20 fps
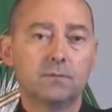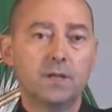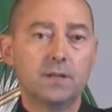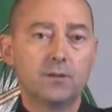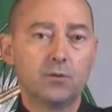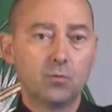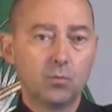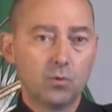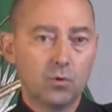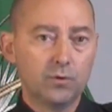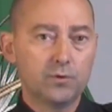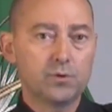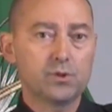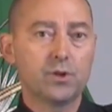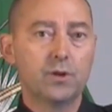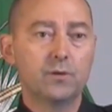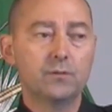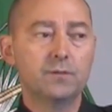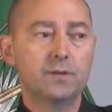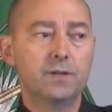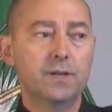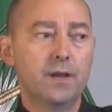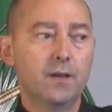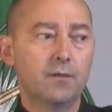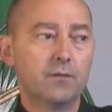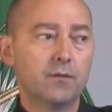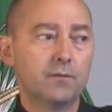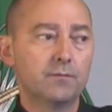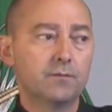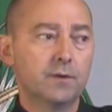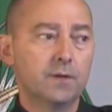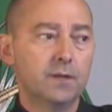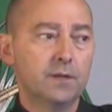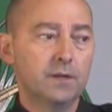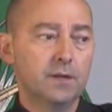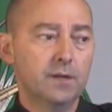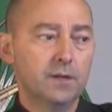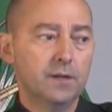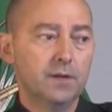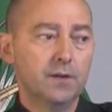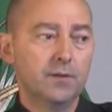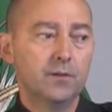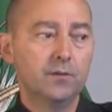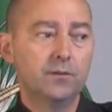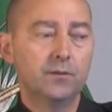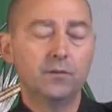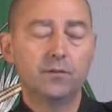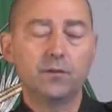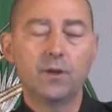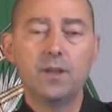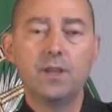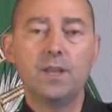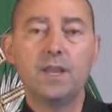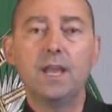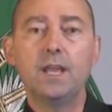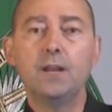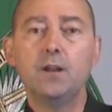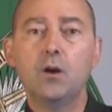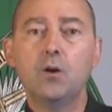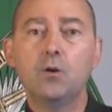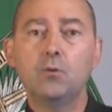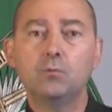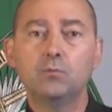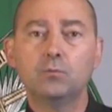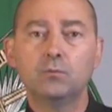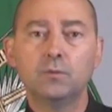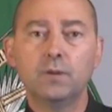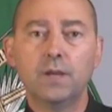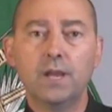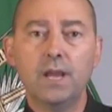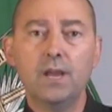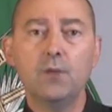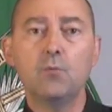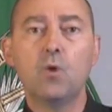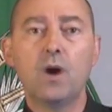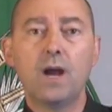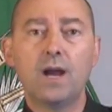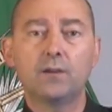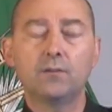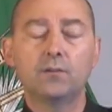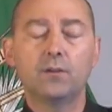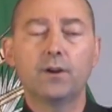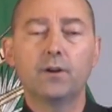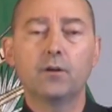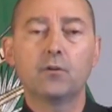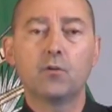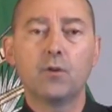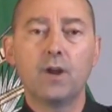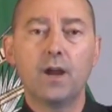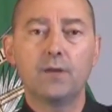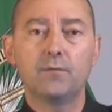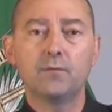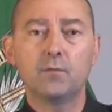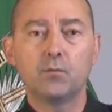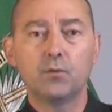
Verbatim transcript: that the world showed together. This is a NATO AWACS aircraft.